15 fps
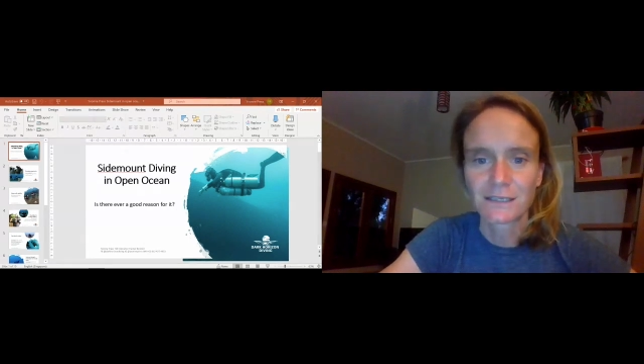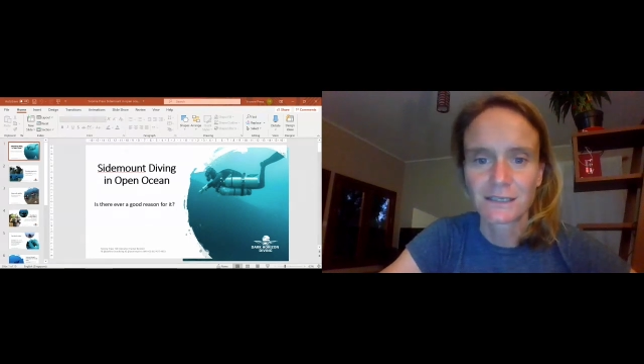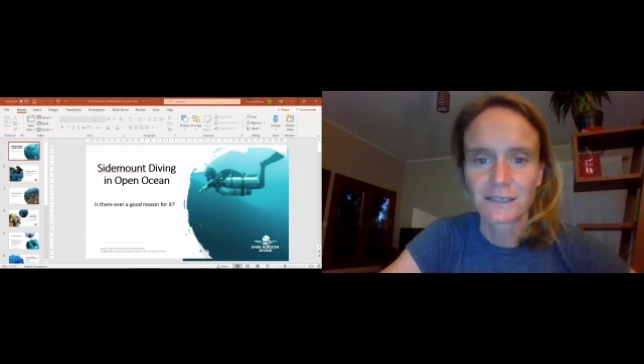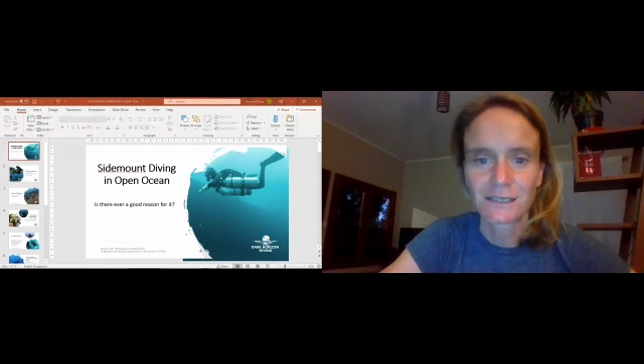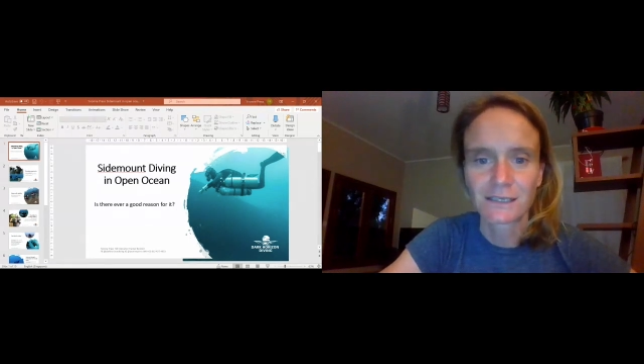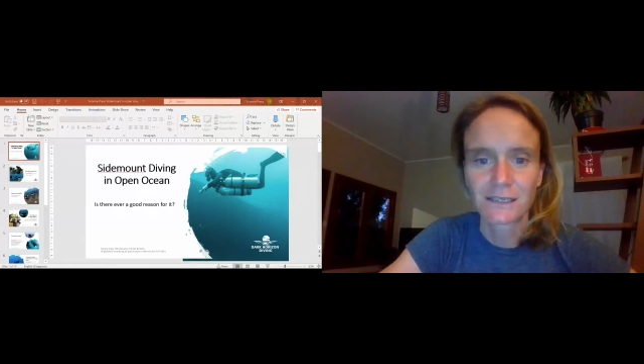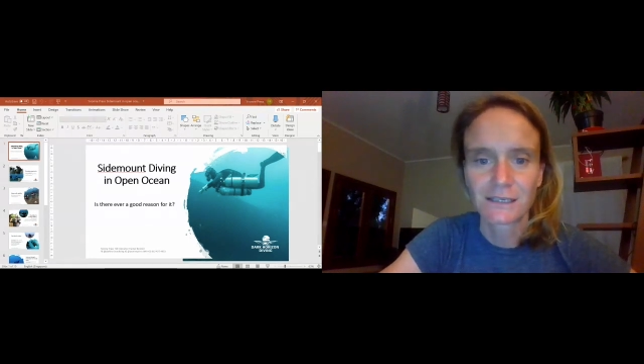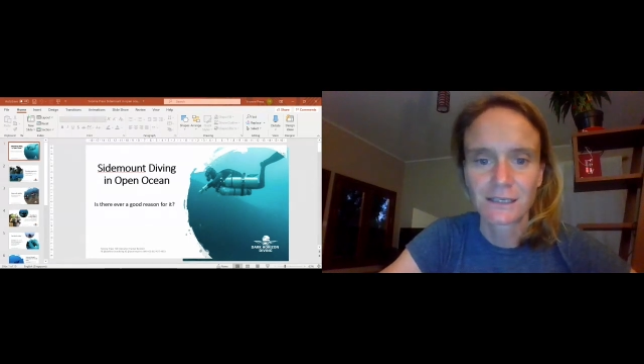
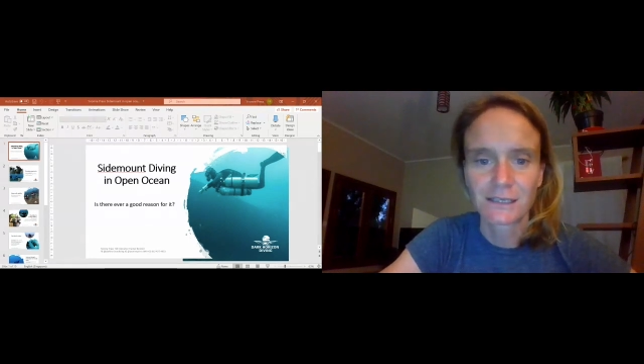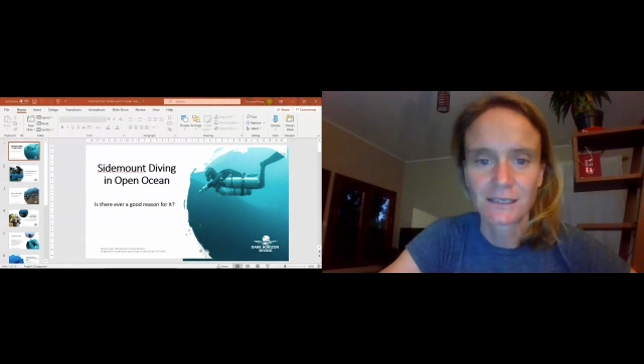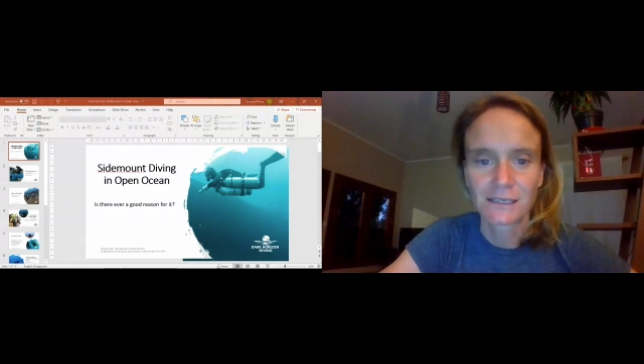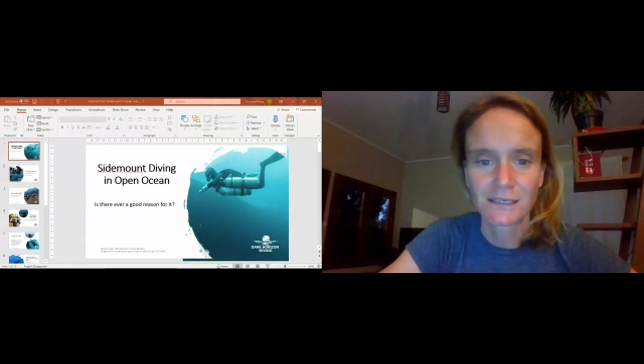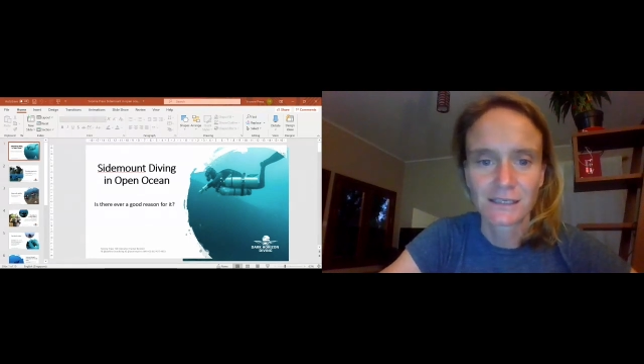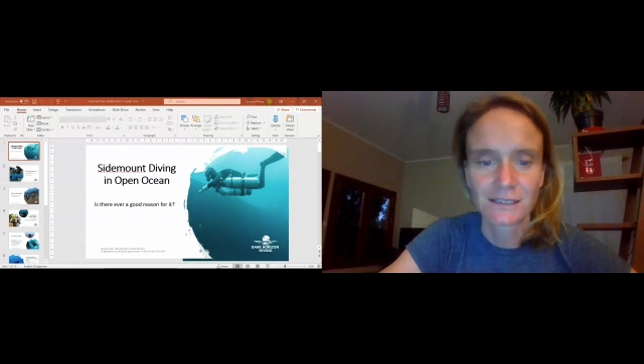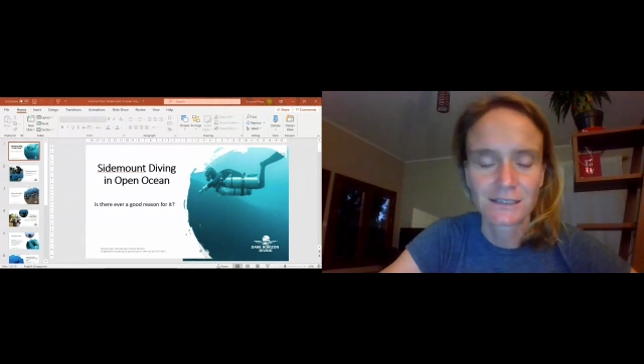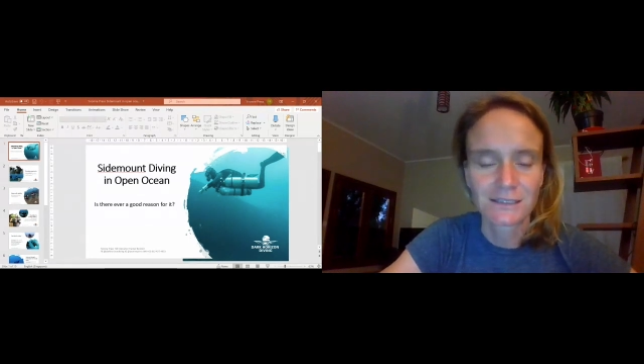
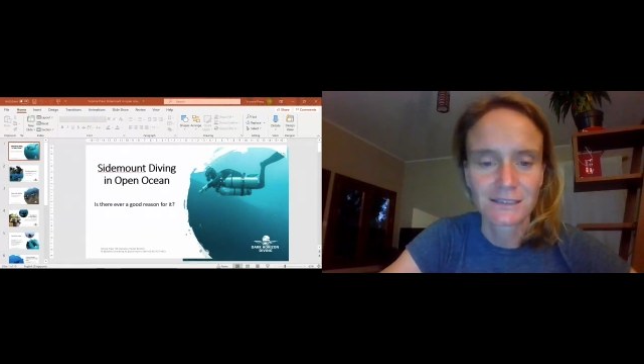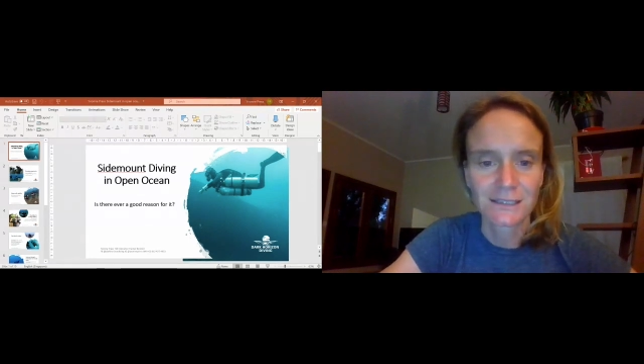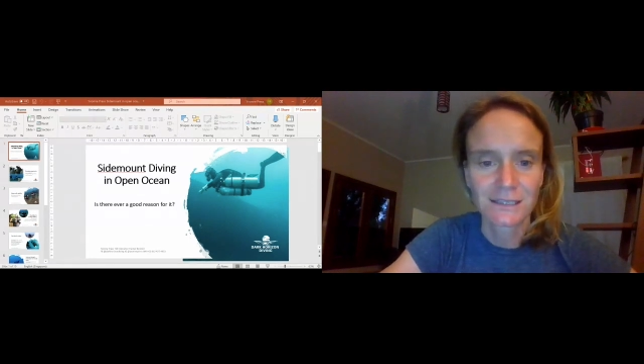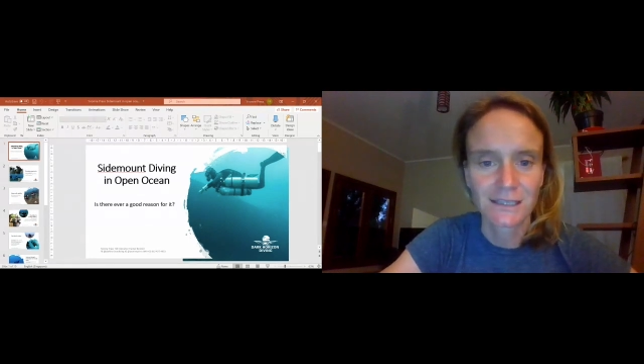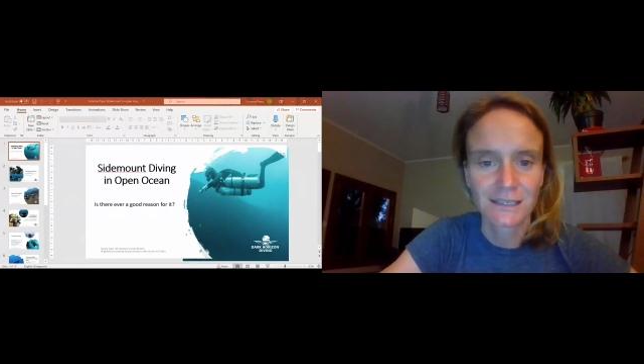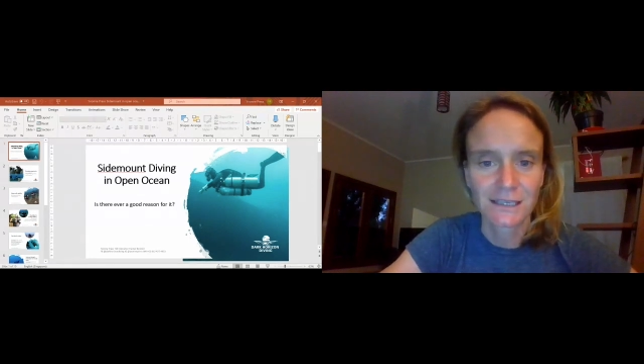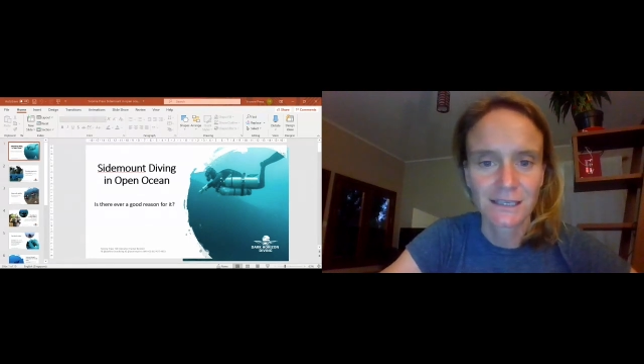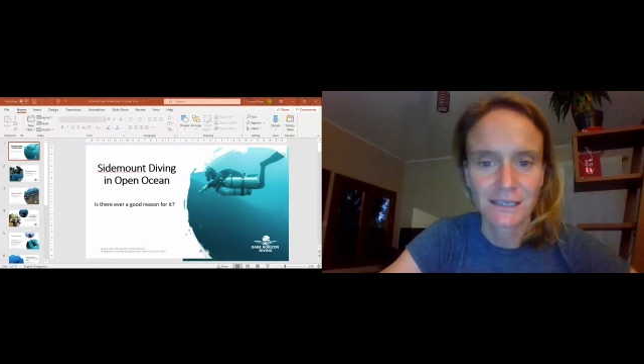and
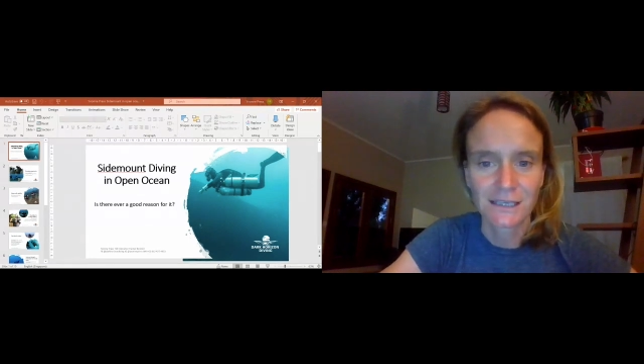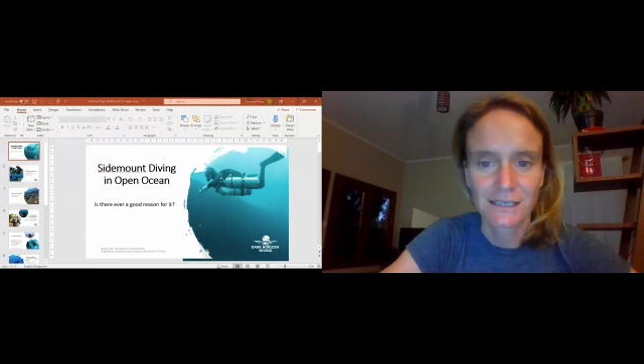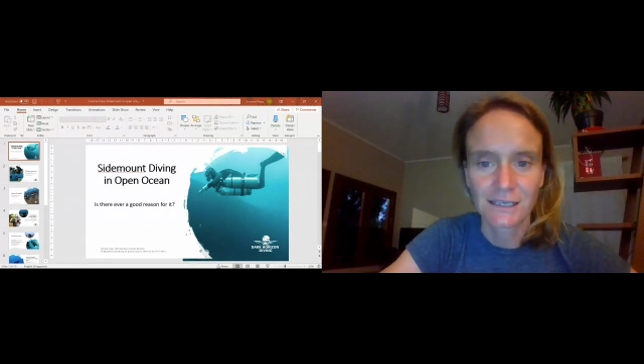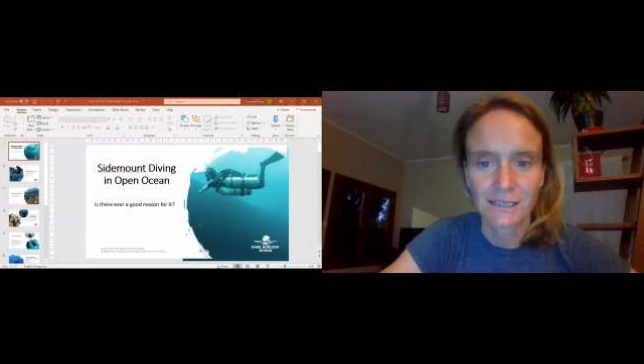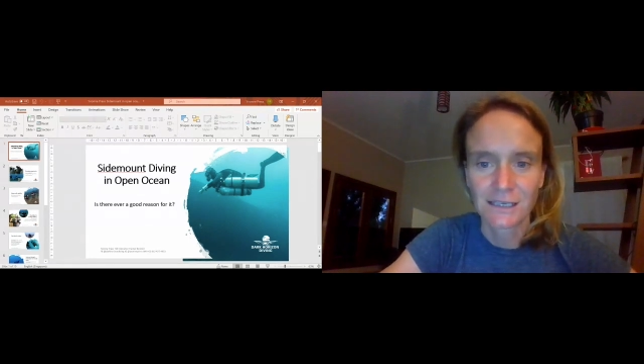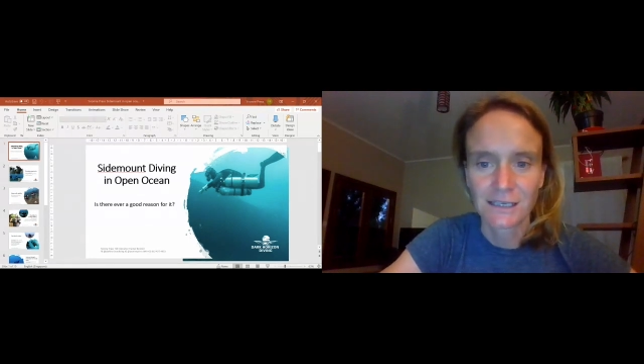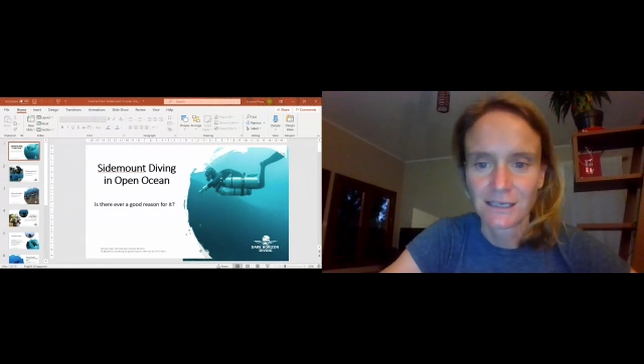then